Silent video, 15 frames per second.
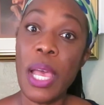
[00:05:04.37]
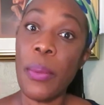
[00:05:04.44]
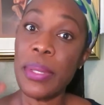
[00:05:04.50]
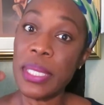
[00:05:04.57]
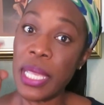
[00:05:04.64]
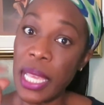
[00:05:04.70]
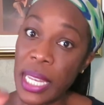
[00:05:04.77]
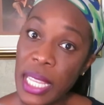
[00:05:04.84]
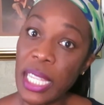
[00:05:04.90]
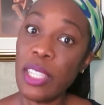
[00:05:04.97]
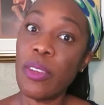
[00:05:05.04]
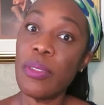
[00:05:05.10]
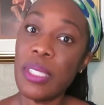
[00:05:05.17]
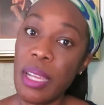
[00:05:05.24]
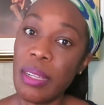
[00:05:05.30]
I was getting a
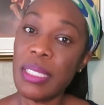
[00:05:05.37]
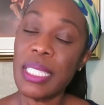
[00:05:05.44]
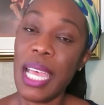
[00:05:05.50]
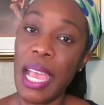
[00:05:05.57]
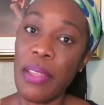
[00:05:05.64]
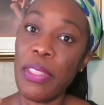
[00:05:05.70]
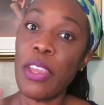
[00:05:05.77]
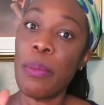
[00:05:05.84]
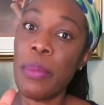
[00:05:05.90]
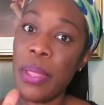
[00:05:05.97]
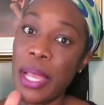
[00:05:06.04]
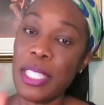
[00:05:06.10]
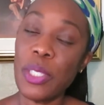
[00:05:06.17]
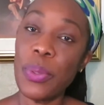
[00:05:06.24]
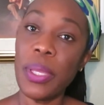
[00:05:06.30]
little tongue-tied there, but
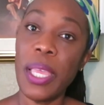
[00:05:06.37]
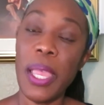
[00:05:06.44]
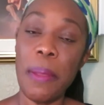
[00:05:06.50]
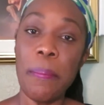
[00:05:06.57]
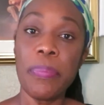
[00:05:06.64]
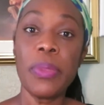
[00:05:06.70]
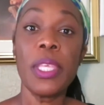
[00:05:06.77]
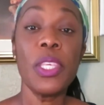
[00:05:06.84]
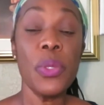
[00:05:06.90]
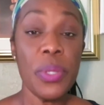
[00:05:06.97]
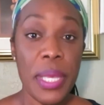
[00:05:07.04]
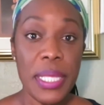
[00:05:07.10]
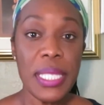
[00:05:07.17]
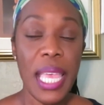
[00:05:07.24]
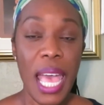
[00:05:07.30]
that's okay. You
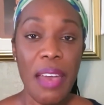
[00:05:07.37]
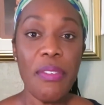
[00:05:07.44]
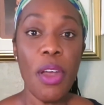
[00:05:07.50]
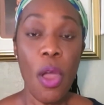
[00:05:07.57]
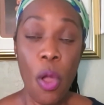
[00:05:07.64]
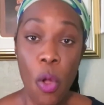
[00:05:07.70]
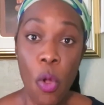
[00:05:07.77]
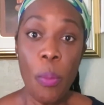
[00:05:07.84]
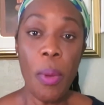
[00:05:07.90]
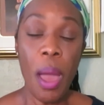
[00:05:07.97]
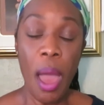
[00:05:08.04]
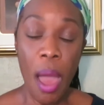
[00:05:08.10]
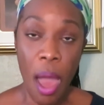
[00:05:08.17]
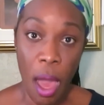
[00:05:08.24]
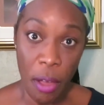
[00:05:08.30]
need to have a home
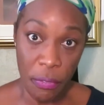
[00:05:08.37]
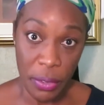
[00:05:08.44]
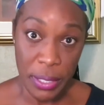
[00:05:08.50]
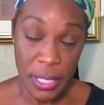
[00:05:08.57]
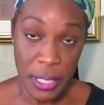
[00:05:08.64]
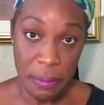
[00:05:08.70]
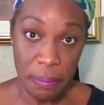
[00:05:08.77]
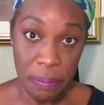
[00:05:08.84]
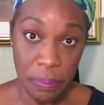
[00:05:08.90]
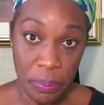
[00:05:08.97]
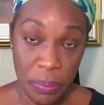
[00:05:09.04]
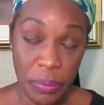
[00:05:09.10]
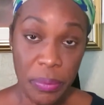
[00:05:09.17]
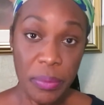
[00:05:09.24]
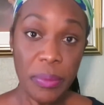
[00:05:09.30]
office,
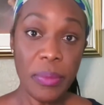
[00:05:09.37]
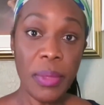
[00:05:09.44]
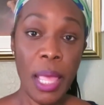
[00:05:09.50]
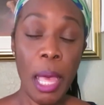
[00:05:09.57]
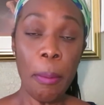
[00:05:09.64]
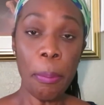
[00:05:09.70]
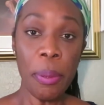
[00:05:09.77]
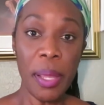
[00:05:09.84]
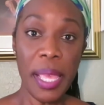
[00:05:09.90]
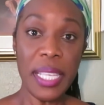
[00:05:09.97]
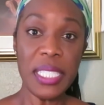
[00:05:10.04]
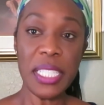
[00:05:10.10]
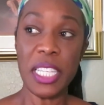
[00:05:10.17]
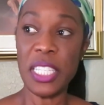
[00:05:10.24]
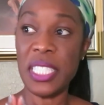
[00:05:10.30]
a
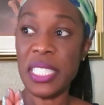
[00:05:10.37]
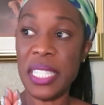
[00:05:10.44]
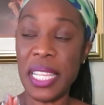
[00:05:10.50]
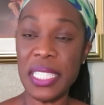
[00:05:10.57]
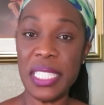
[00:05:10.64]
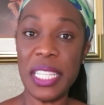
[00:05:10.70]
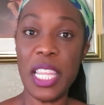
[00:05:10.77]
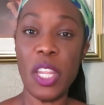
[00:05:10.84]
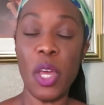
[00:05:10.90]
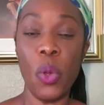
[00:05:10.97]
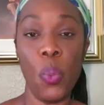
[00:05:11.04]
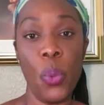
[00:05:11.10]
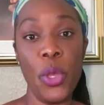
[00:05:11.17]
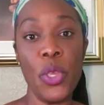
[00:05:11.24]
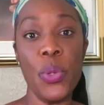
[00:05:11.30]
place that is designated
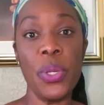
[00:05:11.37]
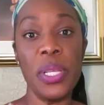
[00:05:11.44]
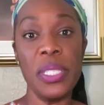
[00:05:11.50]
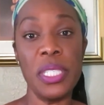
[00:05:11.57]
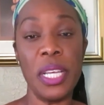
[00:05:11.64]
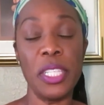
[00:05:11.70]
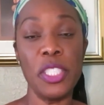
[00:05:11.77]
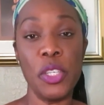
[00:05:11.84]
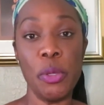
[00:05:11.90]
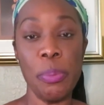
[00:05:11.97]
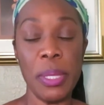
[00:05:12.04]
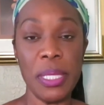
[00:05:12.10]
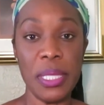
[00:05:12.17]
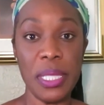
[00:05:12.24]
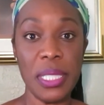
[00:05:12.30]
on where you conduct your
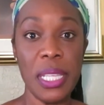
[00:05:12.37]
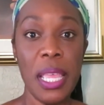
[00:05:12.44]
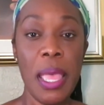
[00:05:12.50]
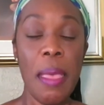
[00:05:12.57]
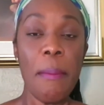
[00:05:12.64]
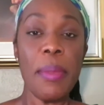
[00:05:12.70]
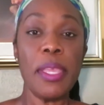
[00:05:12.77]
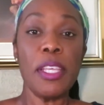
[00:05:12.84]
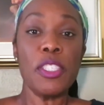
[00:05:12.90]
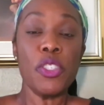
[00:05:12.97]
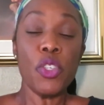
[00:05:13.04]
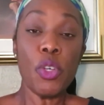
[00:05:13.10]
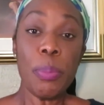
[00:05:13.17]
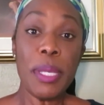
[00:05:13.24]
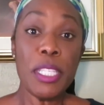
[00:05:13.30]
business, because
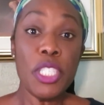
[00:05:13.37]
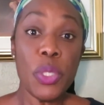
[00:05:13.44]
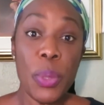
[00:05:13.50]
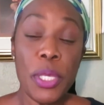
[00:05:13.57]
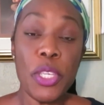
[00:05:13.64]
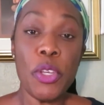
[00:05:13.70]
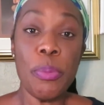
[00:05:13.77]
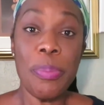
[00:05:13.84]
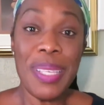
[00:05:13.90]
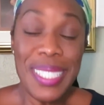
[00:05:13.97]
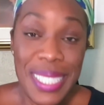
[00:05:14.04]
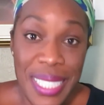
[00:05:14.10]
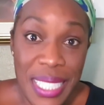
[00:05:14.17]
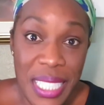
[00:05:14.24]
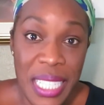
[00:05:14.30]
you'll be doing your
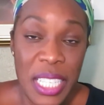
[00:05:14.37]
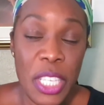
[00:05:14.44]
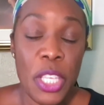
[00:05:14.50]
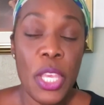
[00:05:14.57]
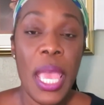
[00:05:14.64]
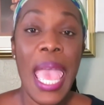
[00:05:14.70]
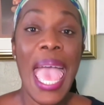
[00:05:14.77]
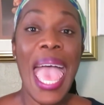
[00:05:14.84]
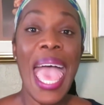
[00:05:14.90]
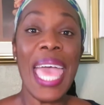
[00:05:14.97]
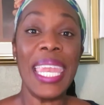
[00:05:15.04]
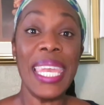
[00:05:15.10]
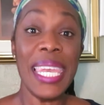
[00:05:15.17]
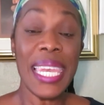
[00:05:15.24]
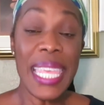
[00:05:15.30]
business
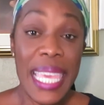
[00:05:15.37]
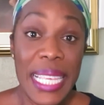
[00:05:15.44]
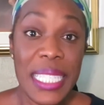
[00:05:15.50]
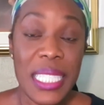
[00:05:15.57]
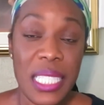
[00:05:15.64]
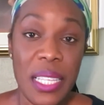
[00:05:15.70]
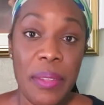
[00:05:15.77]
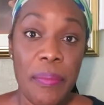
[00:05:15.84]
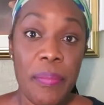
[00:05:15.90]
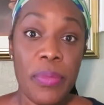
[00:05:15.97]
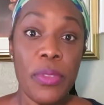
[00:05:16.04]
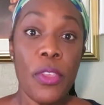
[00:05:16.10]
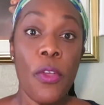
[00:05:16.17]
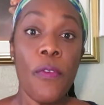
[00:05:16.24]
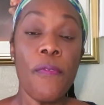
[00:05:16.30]
at least
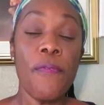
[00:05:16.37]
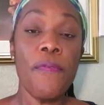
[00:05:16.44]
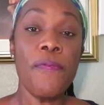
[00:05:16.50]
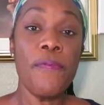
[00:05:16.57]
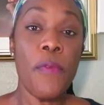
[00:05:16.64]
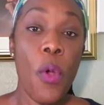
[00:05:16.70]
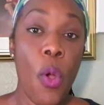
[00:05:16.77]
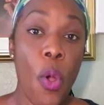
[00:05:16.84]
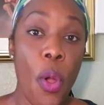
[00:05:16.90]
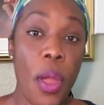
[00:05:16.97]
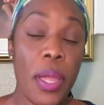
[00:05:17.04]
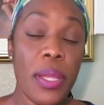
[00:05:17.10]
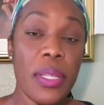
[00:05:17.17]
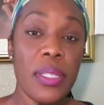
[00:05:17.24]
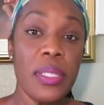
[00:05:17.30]

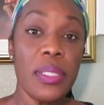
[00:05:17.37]
4